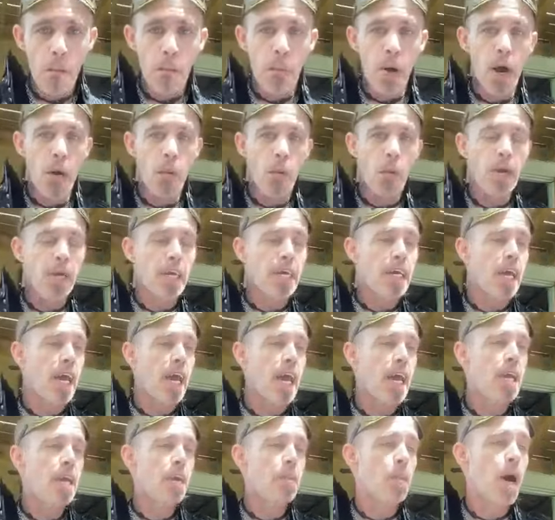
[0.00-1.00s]
but we
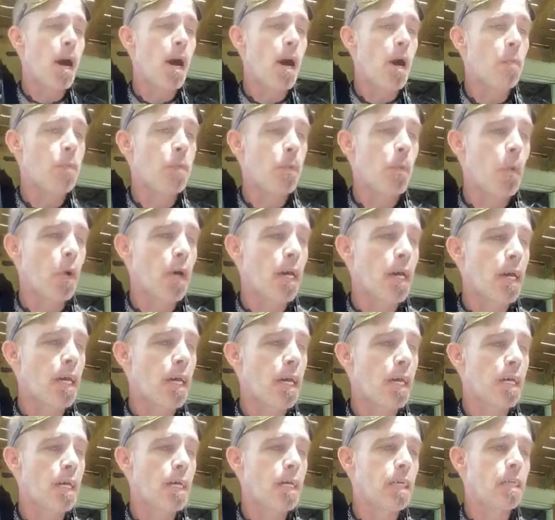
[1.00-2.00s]
came up
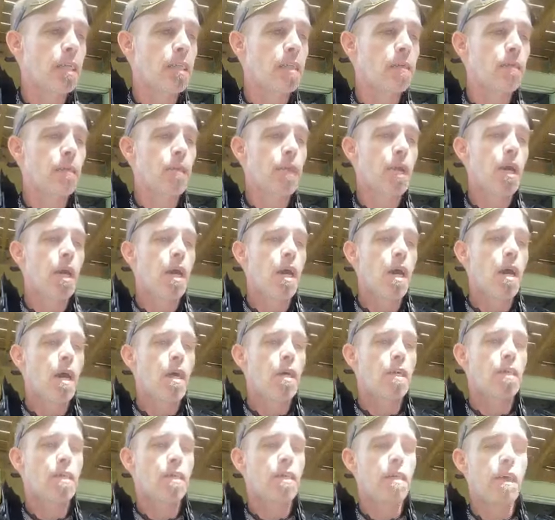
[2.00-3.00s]
with
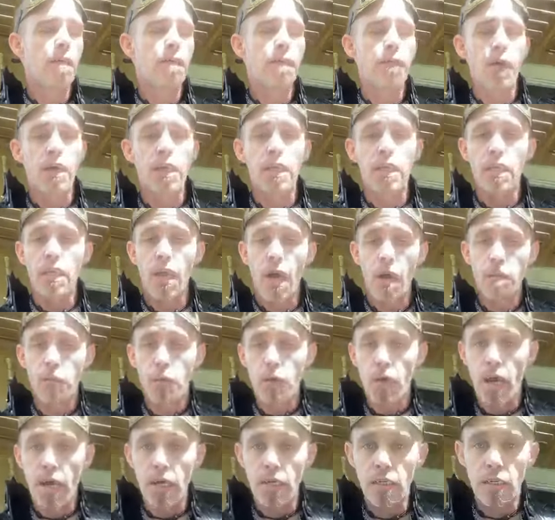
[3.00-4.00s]
different
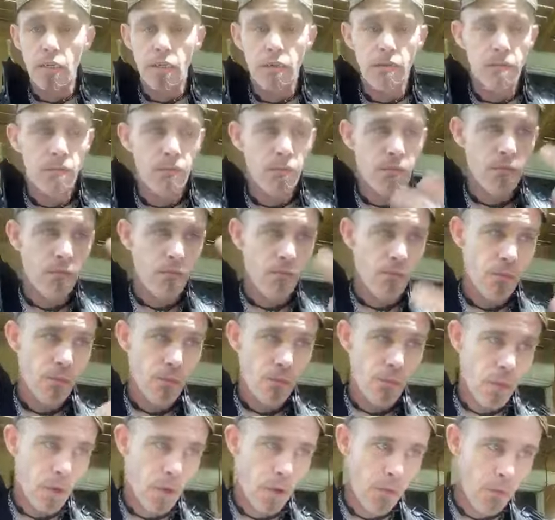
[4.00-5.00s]
subjects
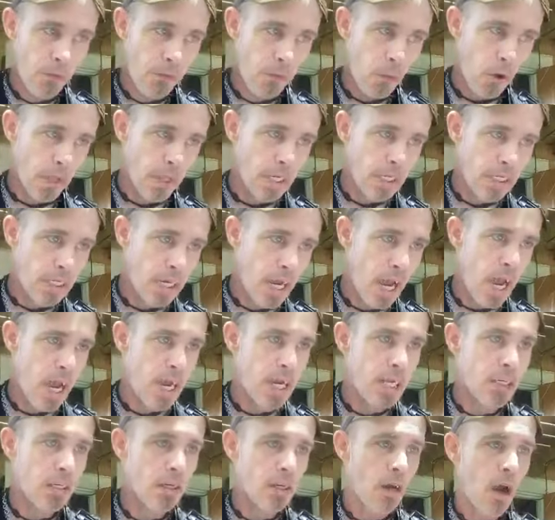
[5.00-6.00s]
for the
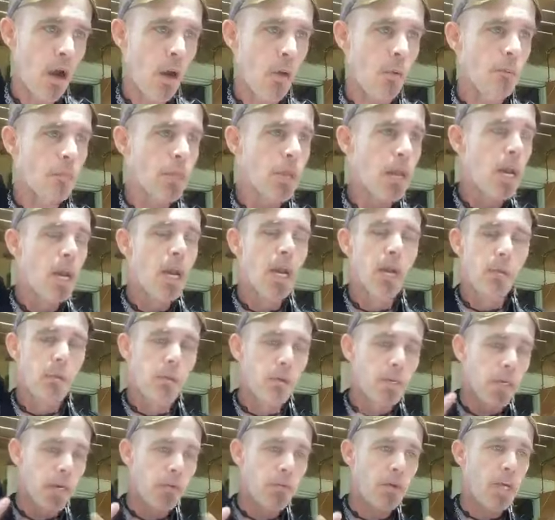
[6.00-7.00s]
day. So,
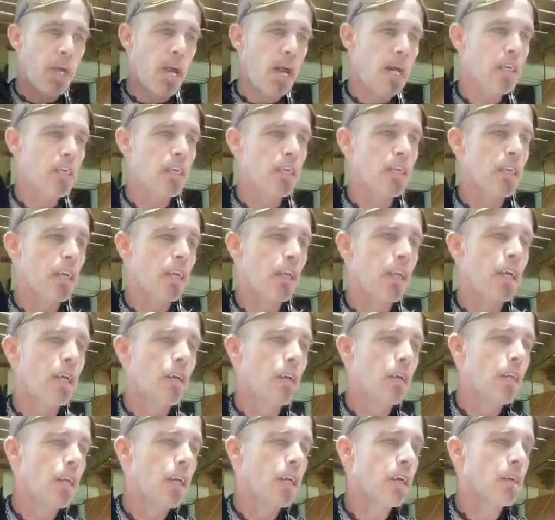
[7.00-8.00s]
give you guys just a
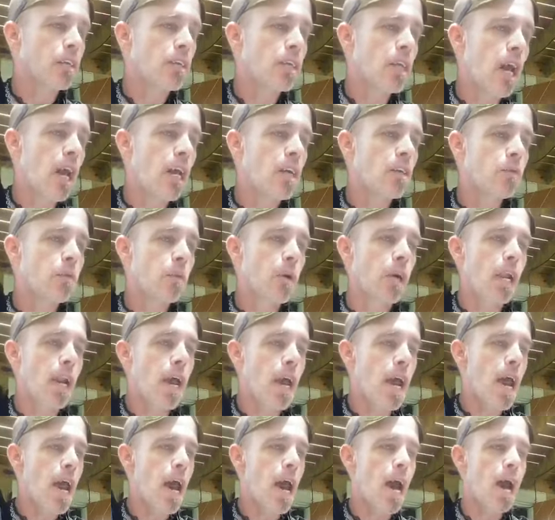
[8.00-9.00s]
little little taste. We're
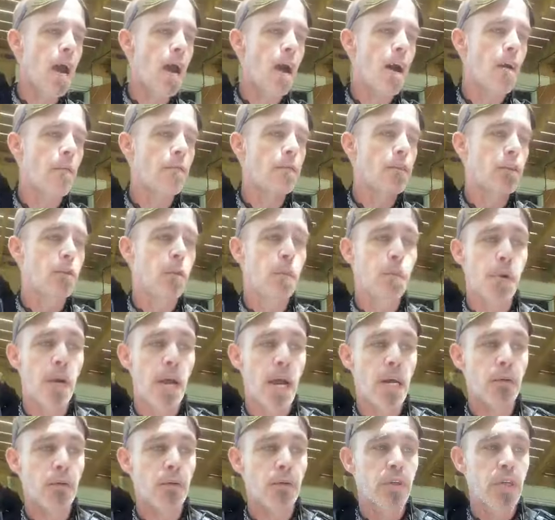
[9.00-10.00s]
gonna have
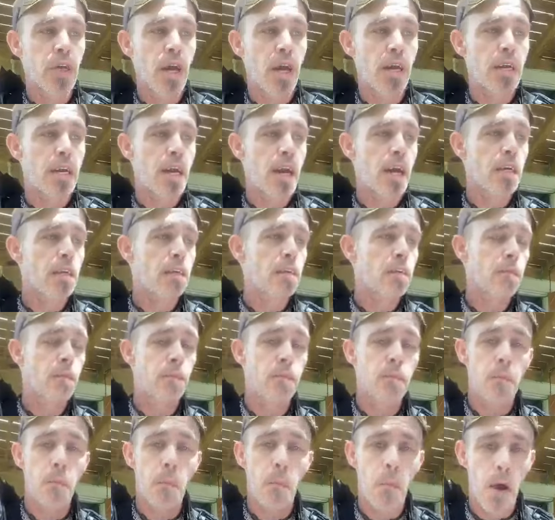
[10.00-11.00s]
Supernatural Sundays,
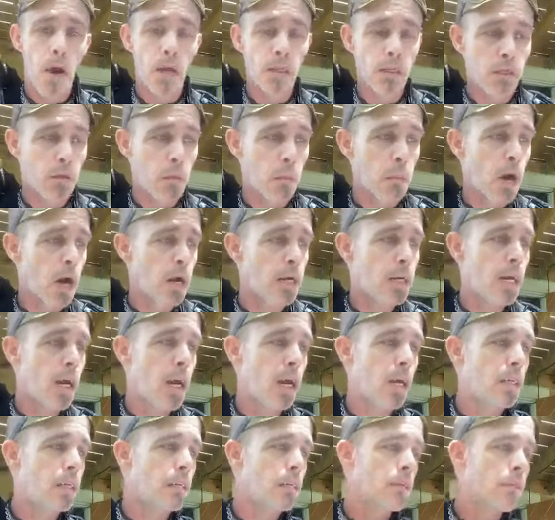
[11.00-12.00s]
Monster
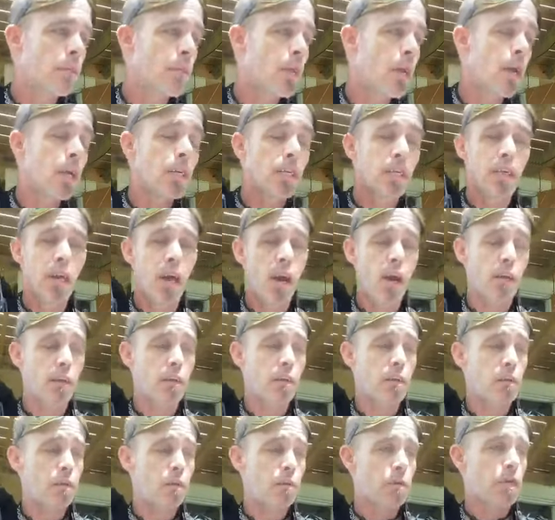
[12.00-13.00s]
Mondays, Terror
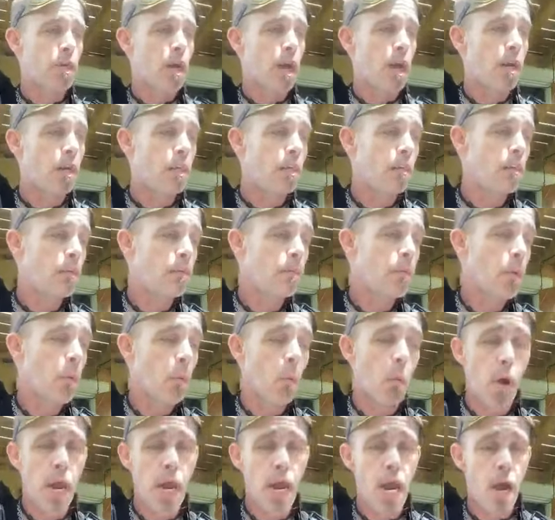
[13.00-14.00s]
Tuesdays,
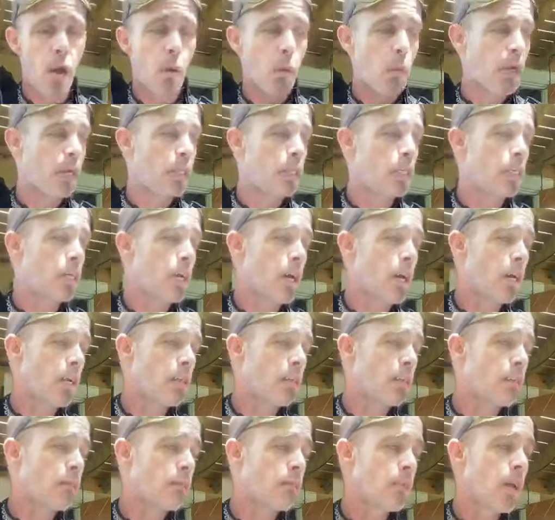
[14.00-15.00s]
Way Out
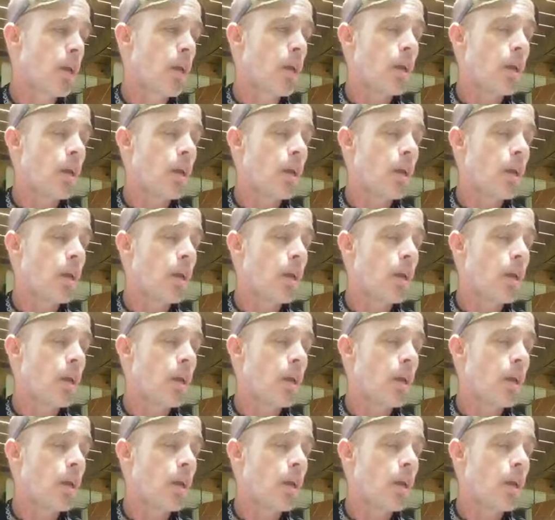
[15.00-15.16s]
Wednesdays,